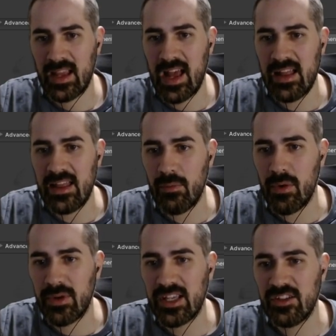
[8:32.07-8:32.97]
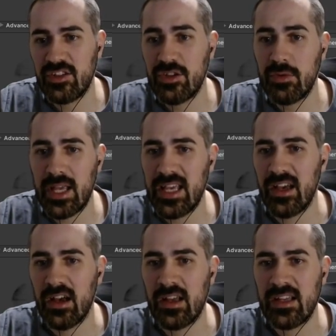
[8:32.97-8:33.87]
And then what we can do
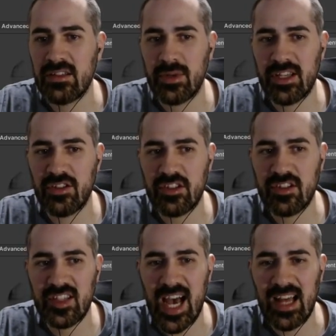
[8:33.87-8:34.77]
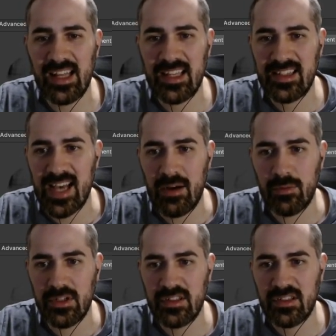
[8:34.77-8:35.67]
here is we can just tile it
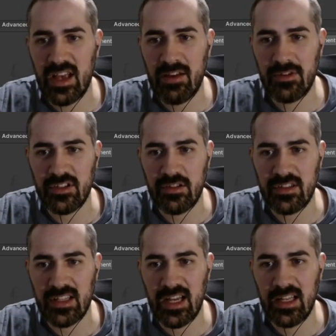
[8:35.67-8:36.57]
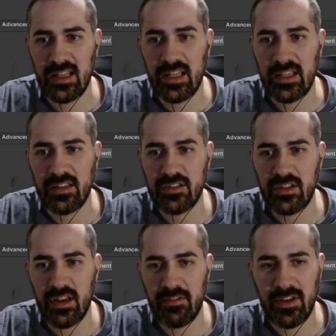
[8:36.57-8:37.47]
downwards ever so slightly.
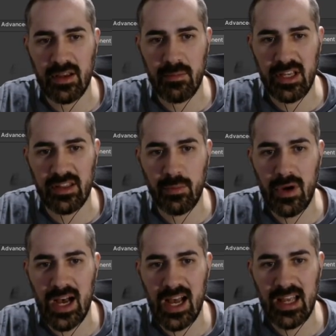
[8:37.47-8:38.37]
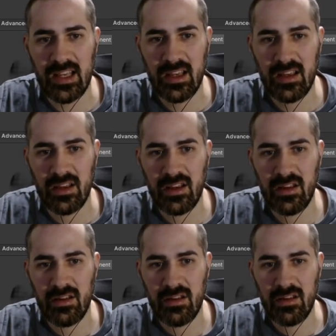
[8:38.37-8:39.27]
So I think it'll be in the Y,
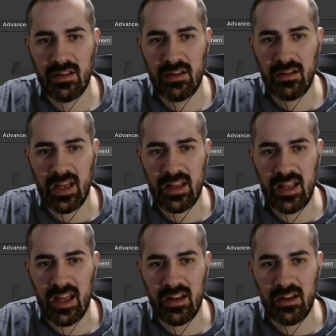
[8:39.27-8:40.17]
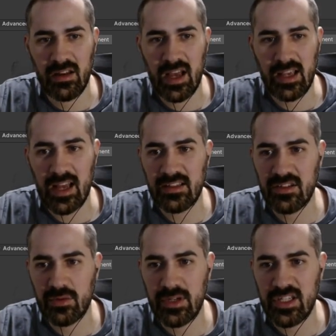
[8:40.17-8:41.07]
and then I can
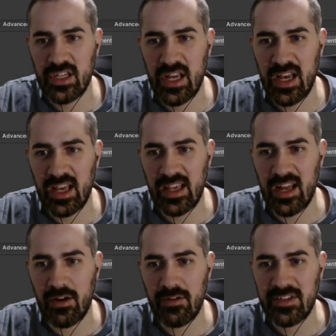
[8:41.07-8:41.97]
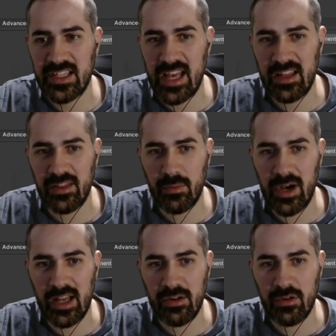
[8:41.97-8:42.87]
squish it. I can offset it in the
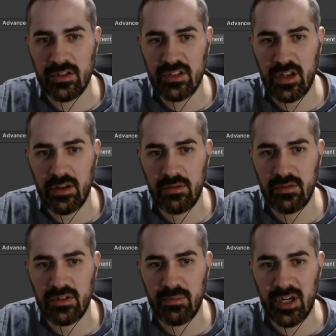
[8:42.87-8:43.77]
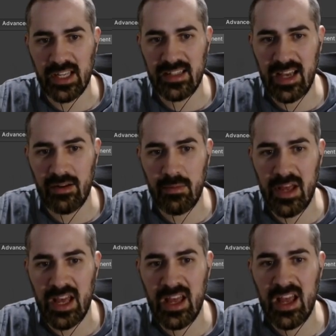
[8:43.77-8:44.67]
Y also to bring it down a
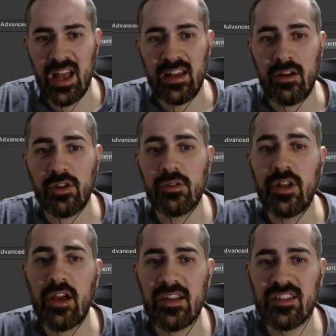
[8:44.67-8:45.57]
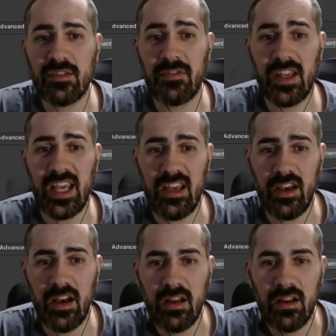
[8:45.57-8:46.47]
bit. Now you'll notice something here.